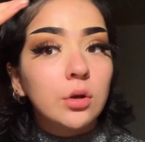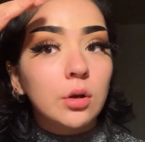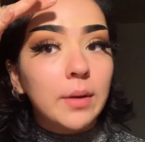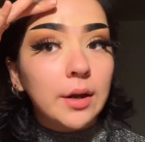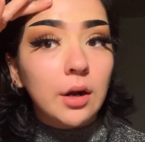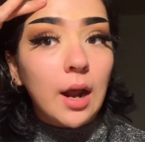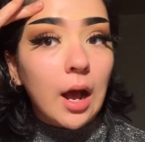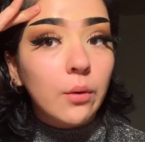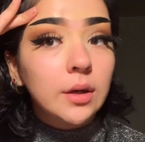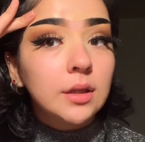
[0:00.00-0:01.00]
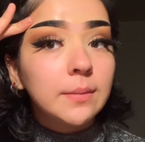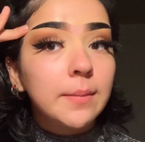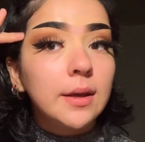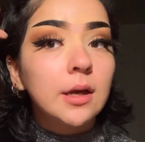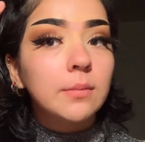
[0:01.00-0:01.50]
no matter how I did my
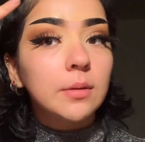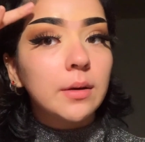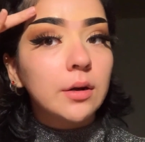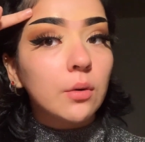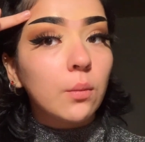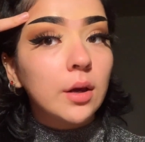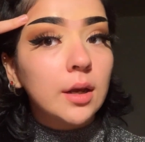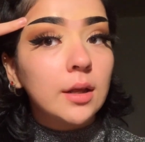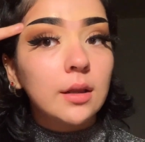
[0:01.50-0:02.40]
makeup, no matter what